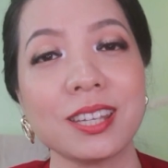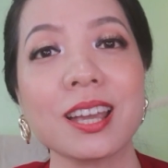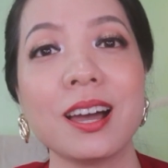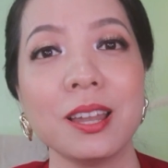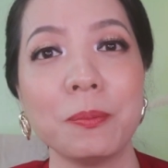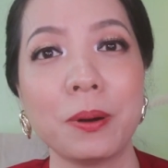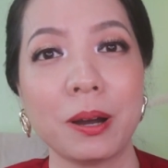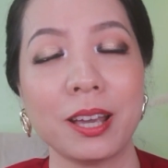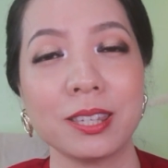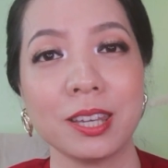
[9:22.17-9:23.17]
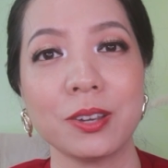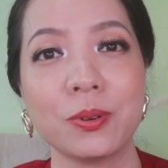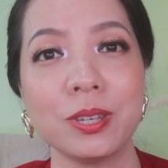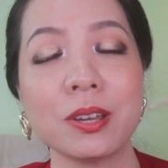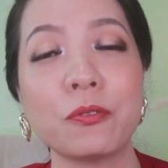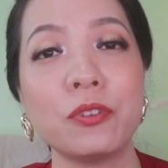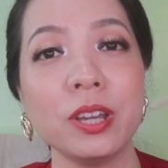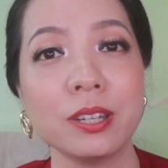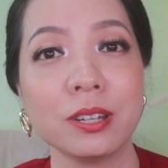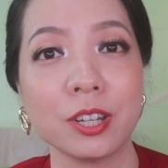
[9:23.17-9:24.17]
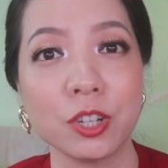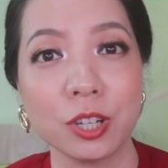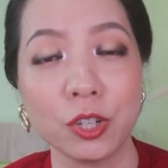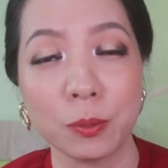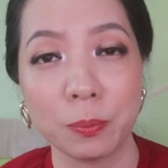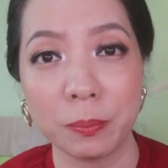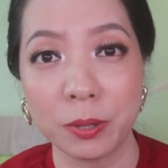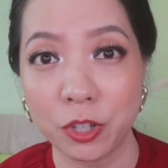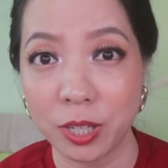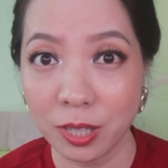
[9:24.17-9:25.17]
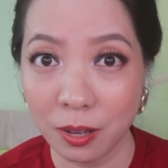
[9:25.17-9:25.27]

that Colourpop has increased their free international shipping purchase